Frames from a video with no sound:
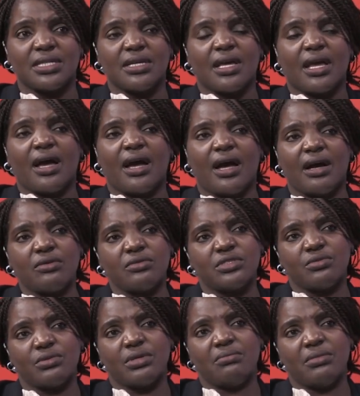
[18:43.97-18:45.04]
how do
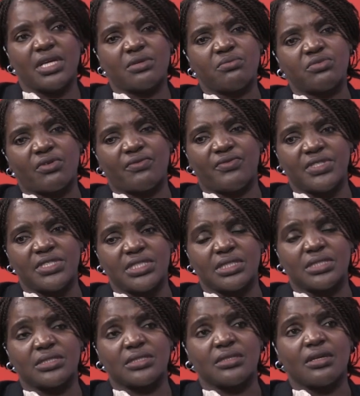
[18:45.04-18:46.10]
we make
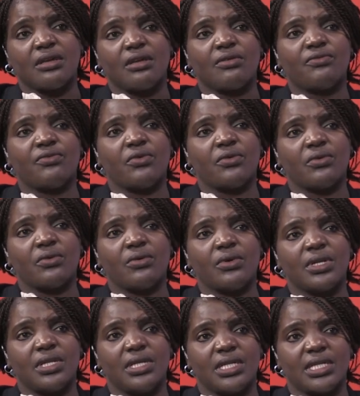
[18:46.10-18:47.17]
provisions for
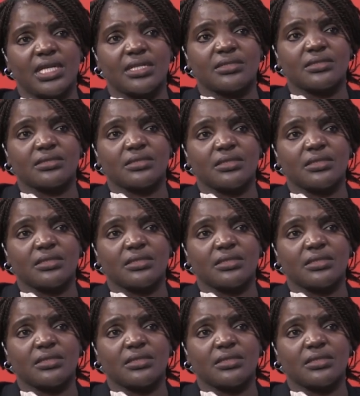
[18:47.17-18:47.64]
learners